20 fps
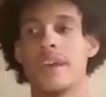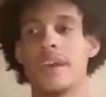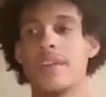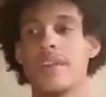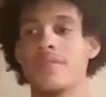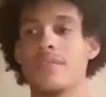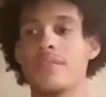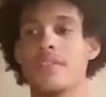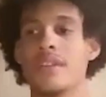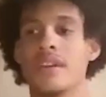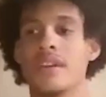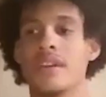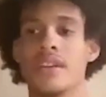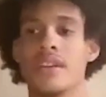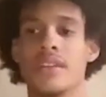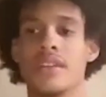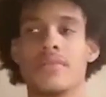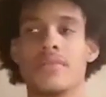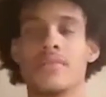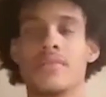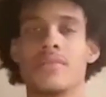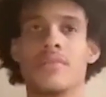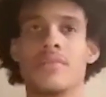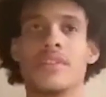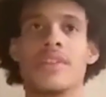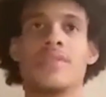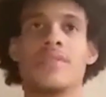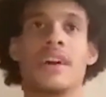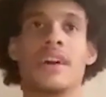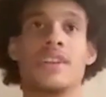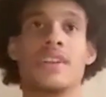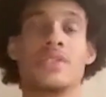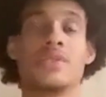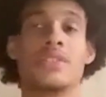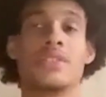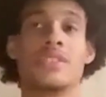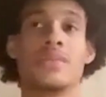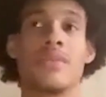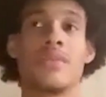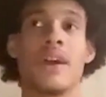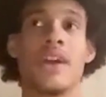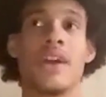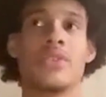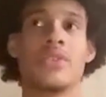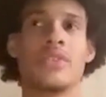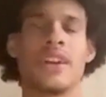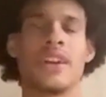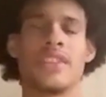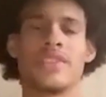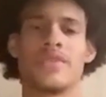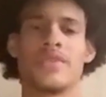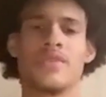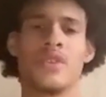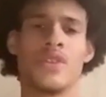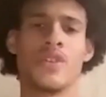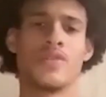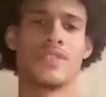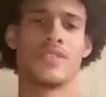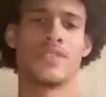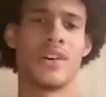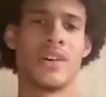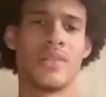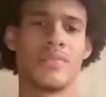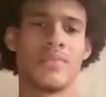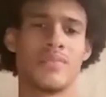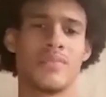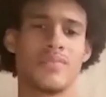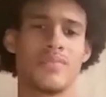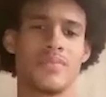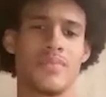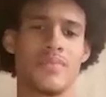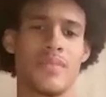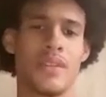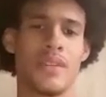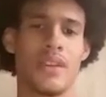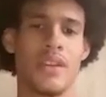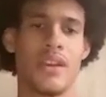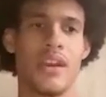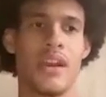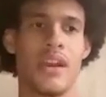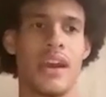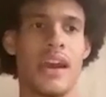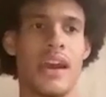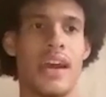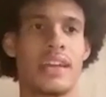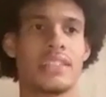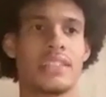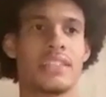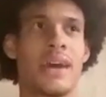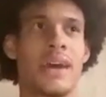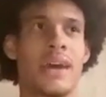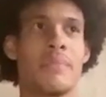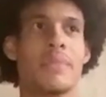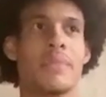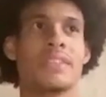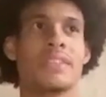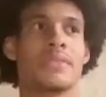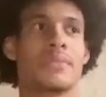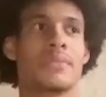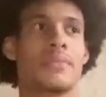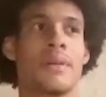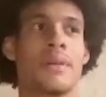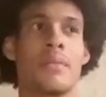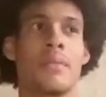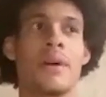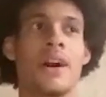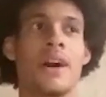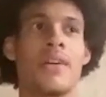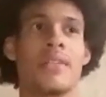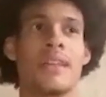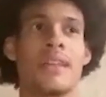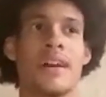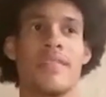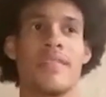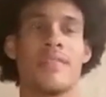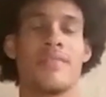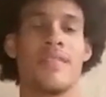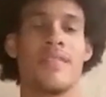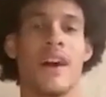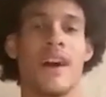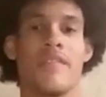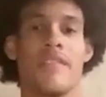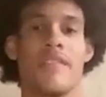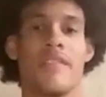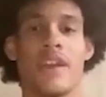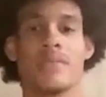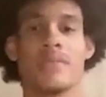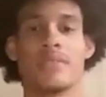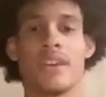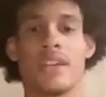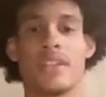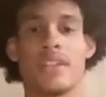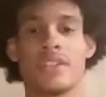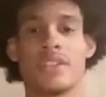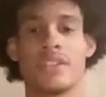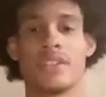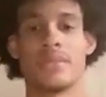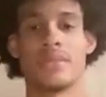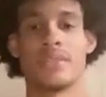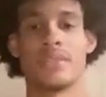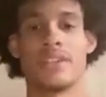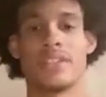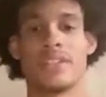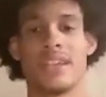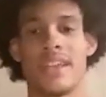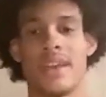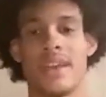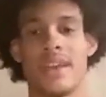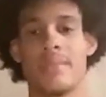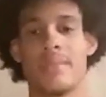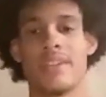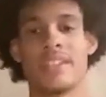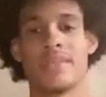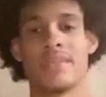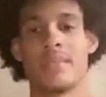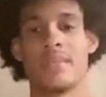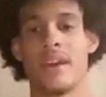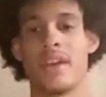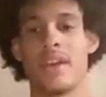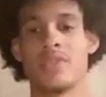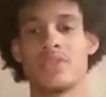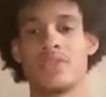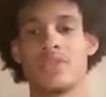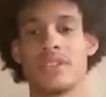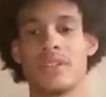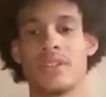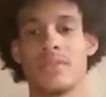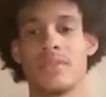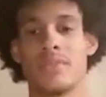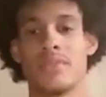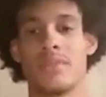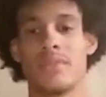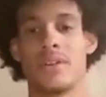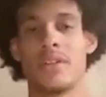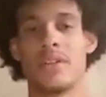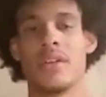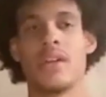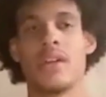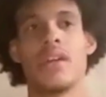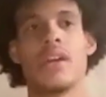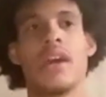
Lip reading: Definitely whenever I twisted my ankle like the fourth time, I missed about like 5 games last year because I kept messing my ankles up. But